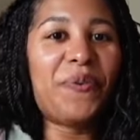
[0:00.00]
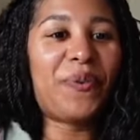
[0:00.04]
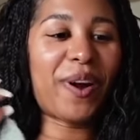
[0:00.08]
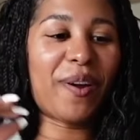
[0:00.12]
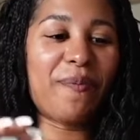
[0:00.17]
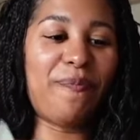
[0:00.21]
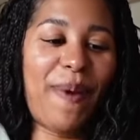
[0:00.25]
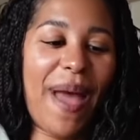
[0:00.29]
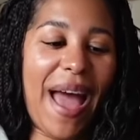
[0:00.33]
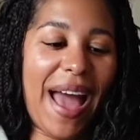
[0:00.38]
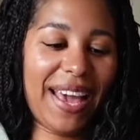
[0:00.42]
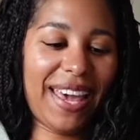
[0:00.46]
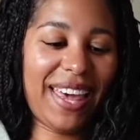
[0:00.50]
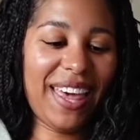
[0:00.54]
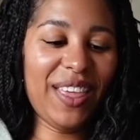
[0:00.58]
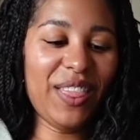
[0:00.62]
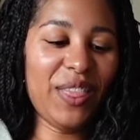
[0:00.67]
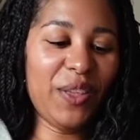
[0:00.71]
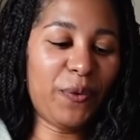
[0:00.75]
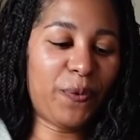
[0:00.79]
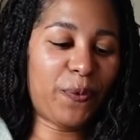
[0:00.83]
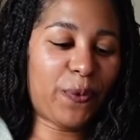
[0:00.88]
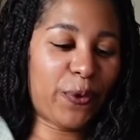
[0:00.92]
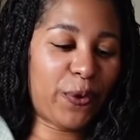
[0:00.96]
We're back in
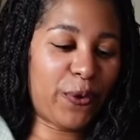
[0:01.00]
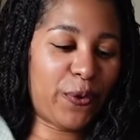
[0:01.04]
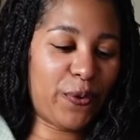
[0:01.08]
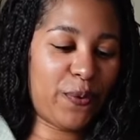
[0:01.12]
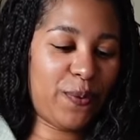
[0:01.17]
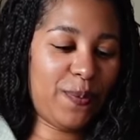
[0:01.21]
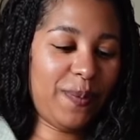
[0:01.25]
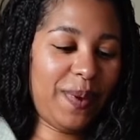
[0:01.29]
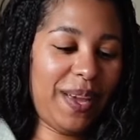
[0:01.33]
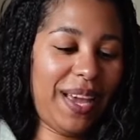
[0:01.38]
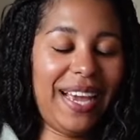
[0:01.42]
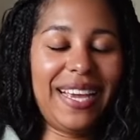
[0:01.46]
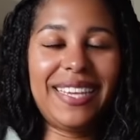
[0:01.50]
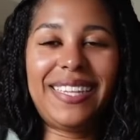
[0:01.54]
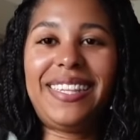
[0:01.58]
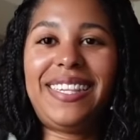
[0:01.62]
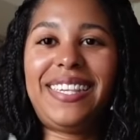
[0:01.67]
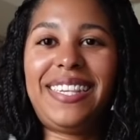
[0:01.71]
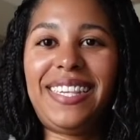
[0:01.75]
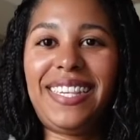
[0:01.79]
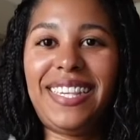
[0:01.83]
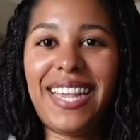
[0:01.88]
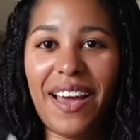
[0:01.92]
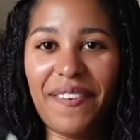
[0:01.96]
the room. It's
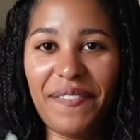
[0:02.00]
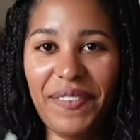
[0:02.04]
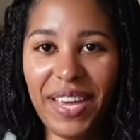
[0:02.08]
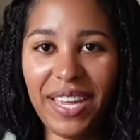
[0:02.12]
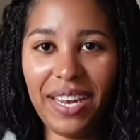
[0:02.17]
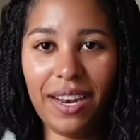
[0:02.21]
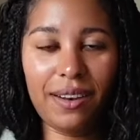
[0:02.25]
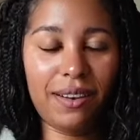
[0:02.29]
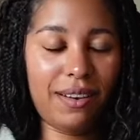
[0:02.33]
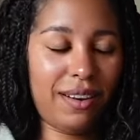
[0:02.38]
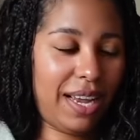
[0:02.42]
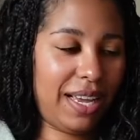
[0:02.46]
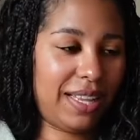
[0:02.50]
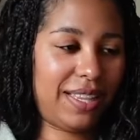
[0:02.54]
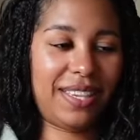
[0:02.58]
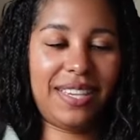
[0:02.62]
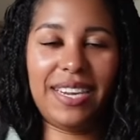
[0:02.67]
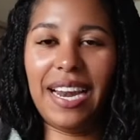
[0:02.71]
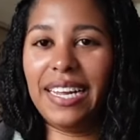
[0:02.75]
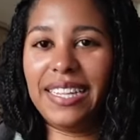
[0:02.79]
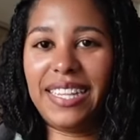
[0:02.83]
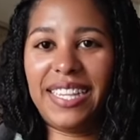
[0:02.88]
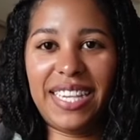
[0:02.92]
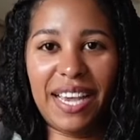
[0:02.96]
7. It's
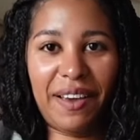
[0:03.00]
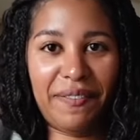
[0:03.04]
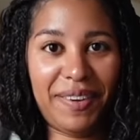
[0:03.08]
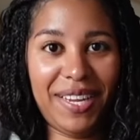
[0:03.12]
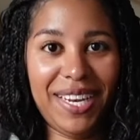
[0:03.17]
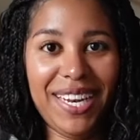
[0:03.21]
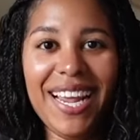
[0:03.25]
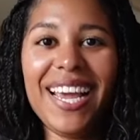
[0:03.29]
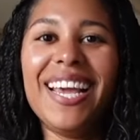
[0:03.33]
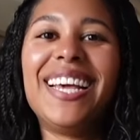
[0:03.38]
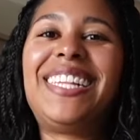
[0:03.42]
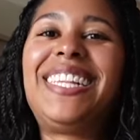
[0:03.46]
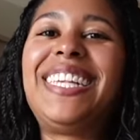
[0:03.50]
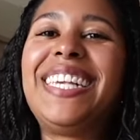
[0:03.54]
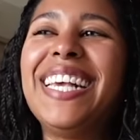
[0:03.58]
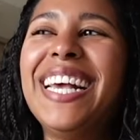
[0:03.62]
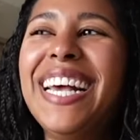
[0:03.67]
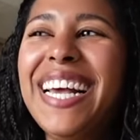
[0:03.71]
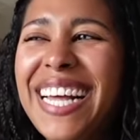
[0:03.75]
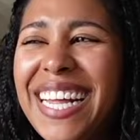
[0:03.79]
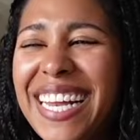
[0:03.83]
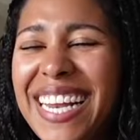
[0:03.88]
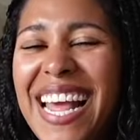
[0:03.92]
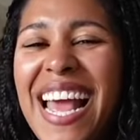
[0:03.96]
not 7.
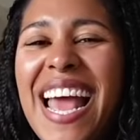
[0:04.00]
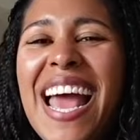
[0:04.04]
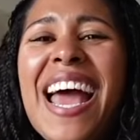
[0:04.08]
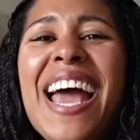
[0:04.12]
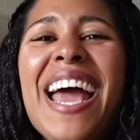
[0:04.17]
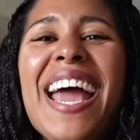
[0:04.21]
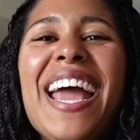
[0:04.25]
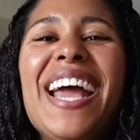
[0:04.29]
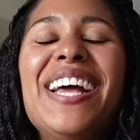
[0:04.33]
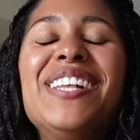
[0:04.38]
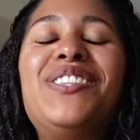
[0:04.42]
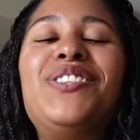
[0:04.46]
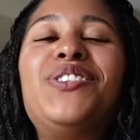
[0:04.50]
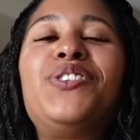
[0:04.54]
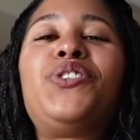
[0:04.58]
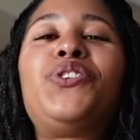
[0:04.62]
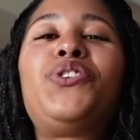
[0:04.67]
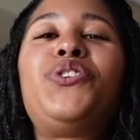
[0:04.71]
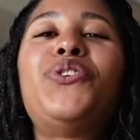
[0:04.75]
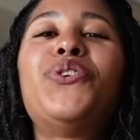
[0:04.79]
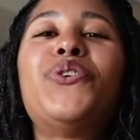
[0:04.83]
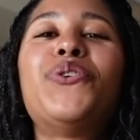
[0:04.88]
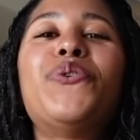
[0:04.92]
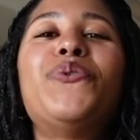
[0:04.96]
It's
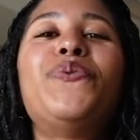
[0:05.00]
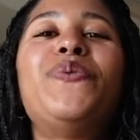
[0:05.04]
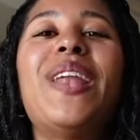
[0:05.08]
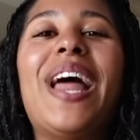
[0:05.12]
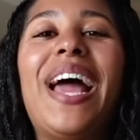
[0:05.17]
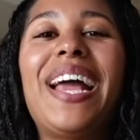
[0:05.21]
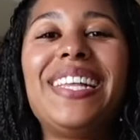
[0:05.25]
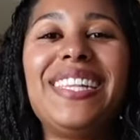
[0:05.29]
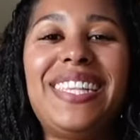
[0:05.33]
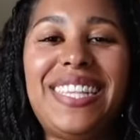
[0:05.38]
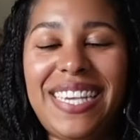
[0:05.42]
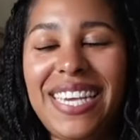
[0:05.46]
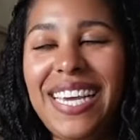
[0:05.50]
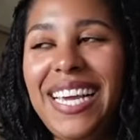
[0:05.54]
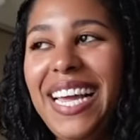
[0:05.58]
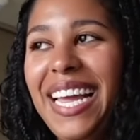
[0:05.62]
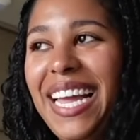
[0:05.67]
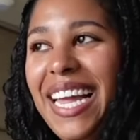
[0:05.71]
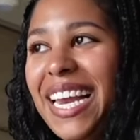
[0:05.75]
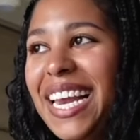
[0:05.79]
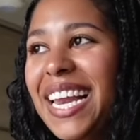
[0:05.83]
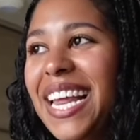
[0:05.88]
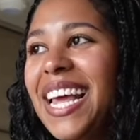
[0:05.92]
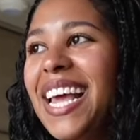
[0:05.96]

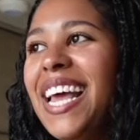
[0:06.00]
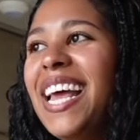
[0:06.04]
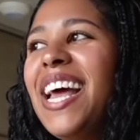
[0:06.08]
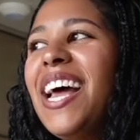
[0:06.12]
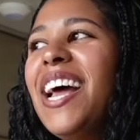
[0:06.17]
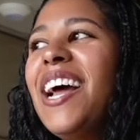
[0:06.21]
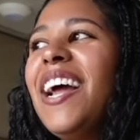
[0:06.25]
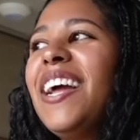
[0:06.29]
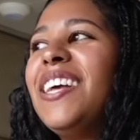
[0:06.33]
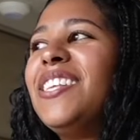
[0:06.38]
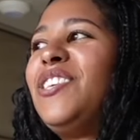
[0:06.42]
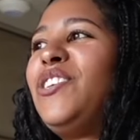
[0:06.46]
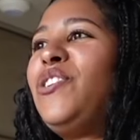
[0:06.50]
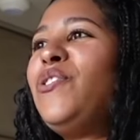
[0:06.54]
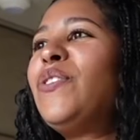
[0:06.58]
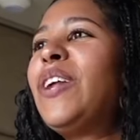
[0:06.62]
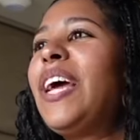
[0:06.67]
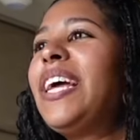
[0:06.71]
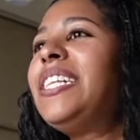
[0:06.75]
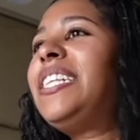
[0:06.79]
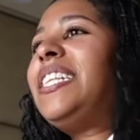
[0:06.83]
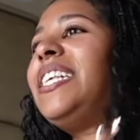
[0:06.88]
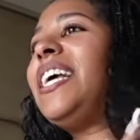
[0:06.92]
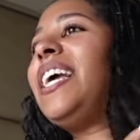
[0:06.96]
2:19. It's
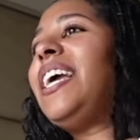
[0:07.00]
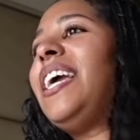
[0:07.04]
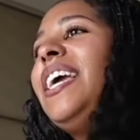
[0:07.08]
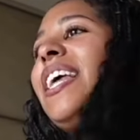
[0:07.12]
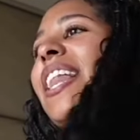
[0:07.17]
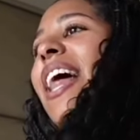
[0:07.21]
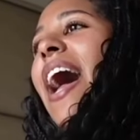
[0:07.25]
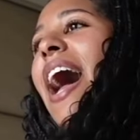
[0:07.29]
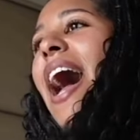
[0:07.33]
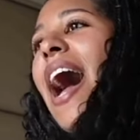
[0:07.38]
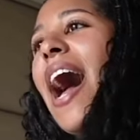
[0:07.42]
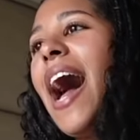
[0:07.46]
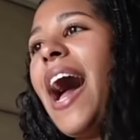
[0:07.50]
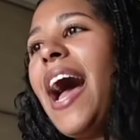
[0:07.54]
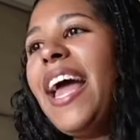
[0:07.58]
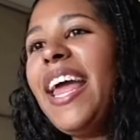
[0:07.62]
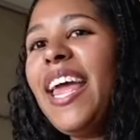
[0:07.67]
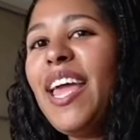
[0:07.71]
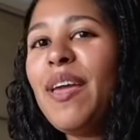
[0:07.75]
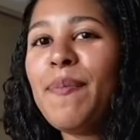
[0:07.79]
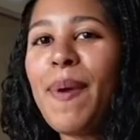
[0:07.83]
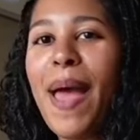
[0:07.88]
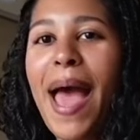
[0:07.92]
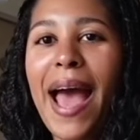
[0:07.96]
2:19. I
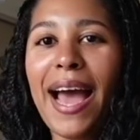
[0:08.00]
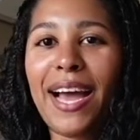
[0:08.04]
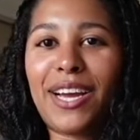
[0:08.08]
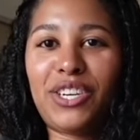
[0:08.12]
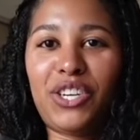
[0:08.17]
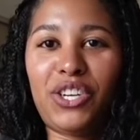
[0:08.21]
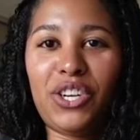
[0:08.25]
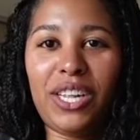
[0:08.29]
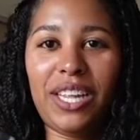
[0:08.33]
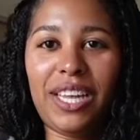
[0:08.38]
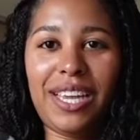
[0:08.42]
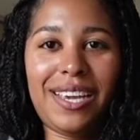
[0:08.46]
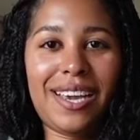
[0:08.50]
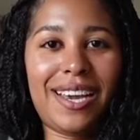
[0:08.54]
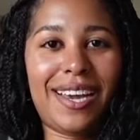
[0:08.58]
am actually